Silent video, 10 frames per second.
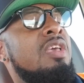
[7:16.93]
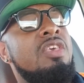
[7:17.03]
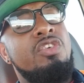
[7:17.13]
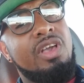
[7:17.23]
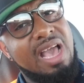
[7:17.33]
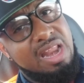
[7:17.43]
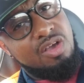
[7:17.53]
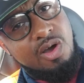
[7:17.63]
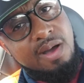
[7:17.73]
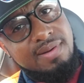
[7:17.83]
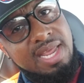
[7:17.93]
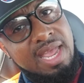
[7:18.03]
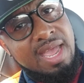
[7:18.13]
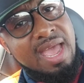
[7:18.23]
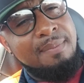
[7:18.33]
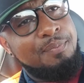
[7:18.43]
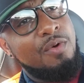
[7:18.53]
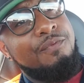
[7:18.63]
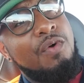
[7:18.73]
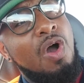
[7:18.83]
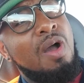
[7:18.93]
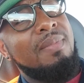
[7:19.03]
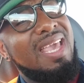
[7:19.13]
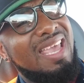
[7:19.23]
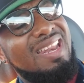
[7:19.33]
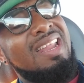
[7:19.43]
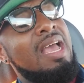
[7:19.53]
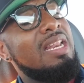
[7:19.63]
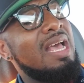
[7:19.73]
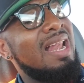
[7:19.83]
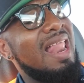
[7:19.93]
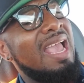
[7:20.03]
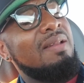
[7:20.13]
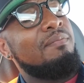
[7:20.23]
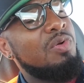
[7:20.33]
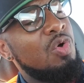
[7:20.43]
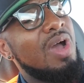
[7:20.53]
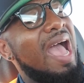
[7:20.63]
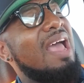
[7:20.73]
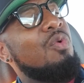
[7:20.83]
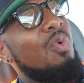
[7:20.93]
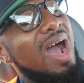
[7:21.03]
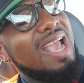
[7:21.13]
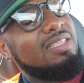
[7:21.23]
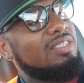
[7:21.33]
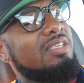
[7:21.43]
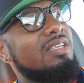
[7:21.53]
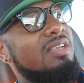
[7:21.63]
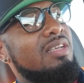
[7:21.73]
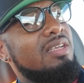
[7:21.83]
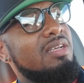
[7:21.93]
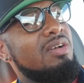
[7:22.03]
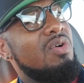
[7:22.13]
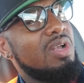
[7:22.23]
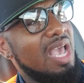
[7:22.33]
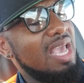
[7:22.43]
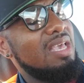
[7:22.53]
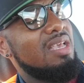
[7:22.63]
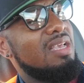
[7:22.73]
You gotta go out there and perform in the light blue and white. Okay?